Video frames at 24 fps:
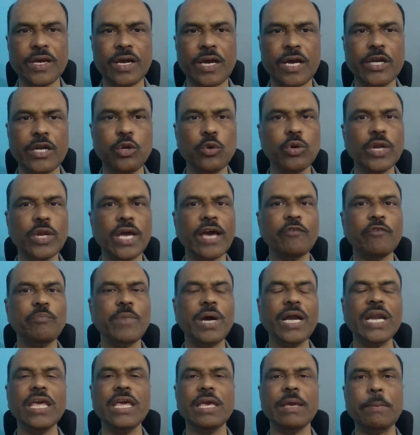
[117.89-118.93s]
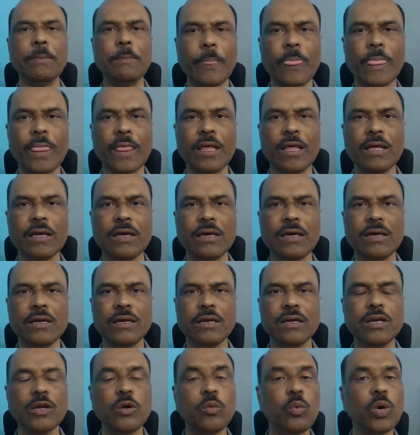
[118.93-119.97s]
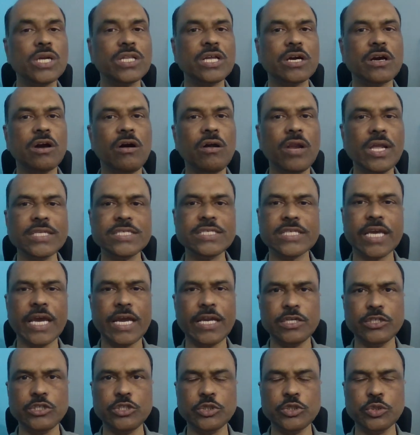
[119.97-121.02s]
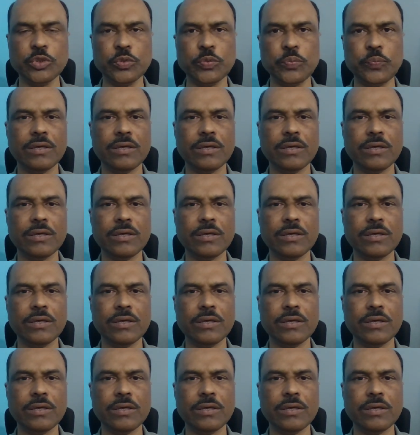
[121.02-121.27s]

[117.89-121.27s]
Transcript: I don't have money. Now what the college can do?